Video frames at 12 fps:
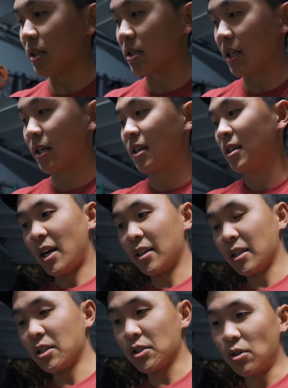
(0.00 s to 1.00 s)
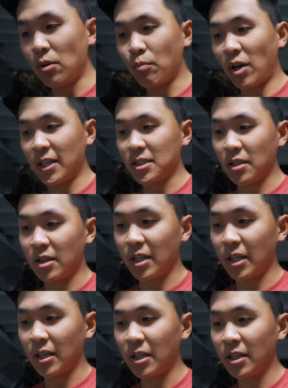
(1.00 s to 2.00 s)
It's like, I think this whole Bryson
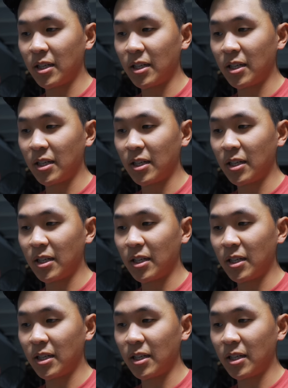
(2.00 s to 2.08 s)
thing,